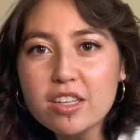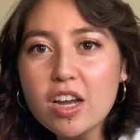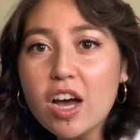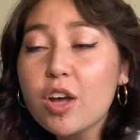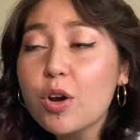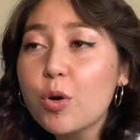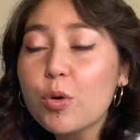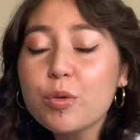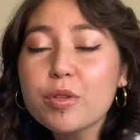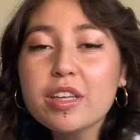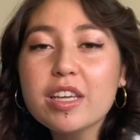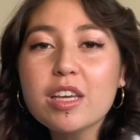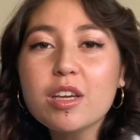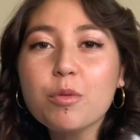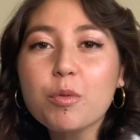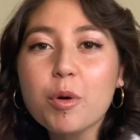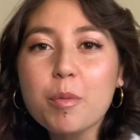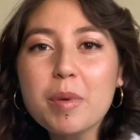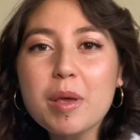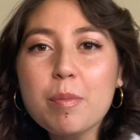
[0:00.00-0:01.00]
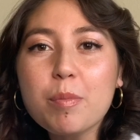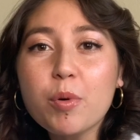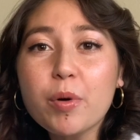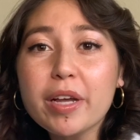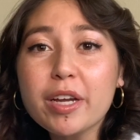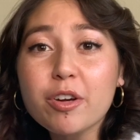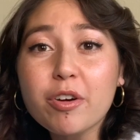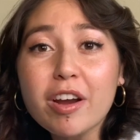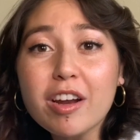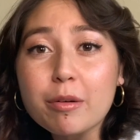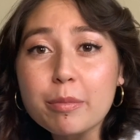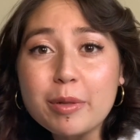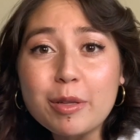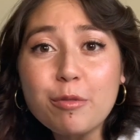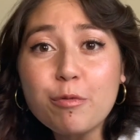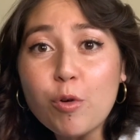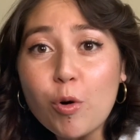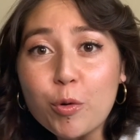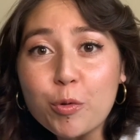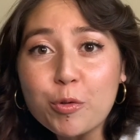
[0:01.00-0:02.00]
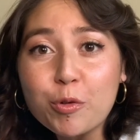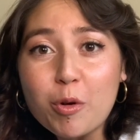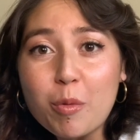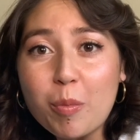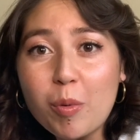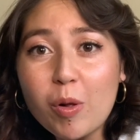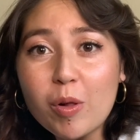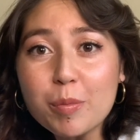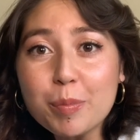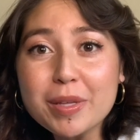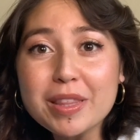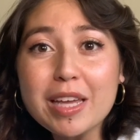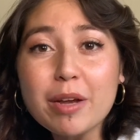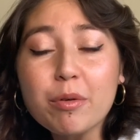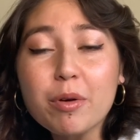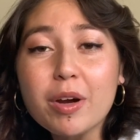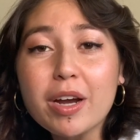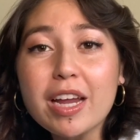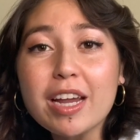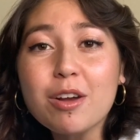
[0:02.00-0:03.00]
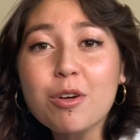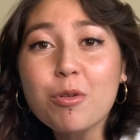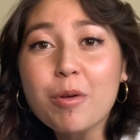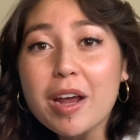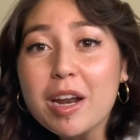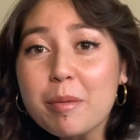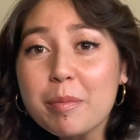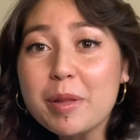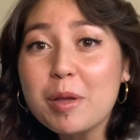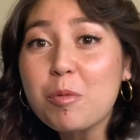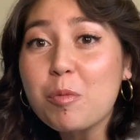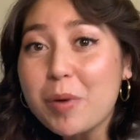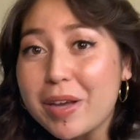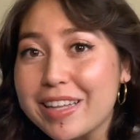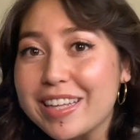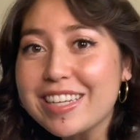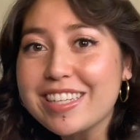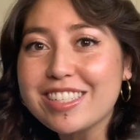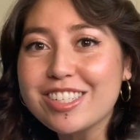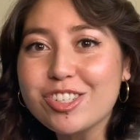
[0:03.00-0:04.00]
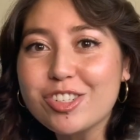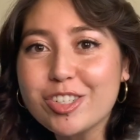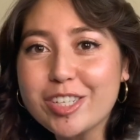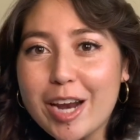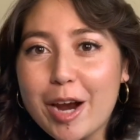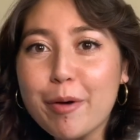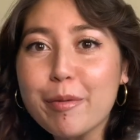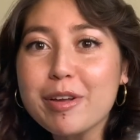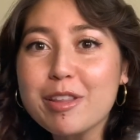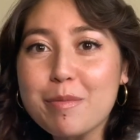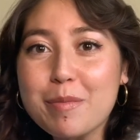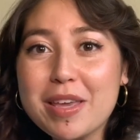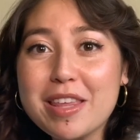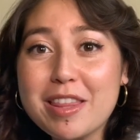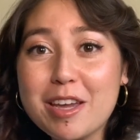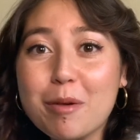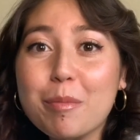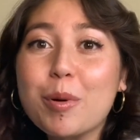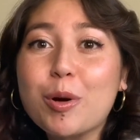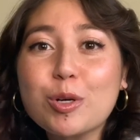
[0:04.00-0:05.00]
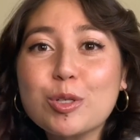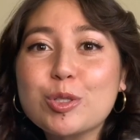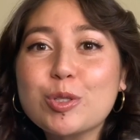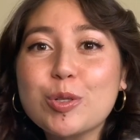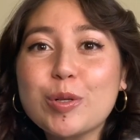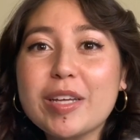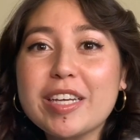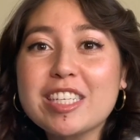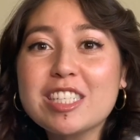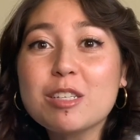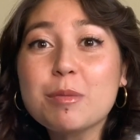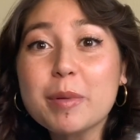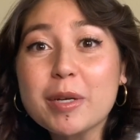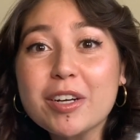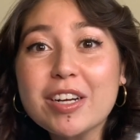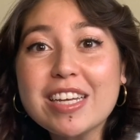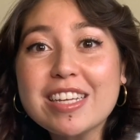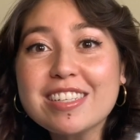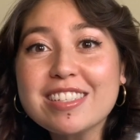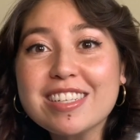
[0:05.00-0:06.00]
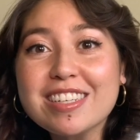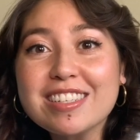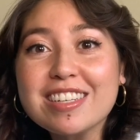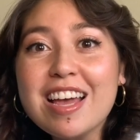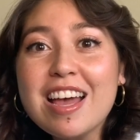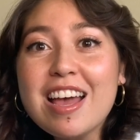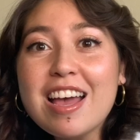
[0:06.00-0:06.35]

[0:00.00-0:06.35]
Not only were people incredibly vulnerable, but they were incredibly willing to share with me their personal experiences.